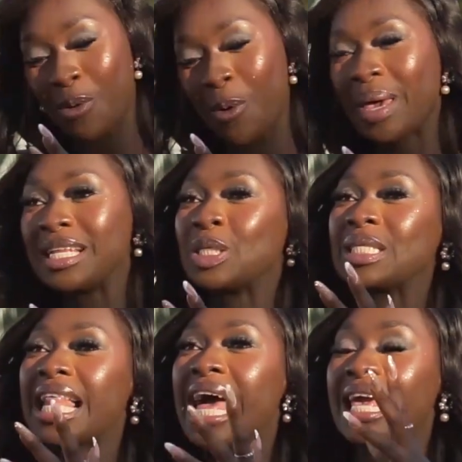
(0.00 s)
moment.
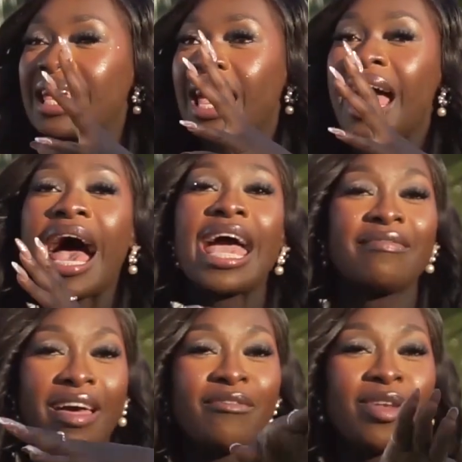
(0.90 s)
Just like, I
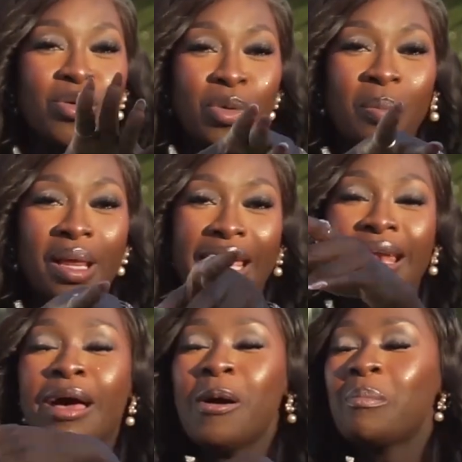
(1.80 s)
have that video, we'll play it.
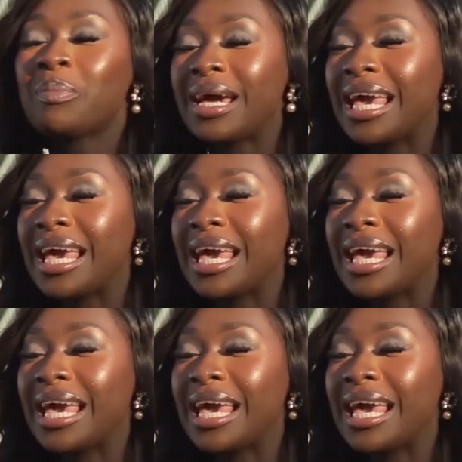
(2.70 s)
But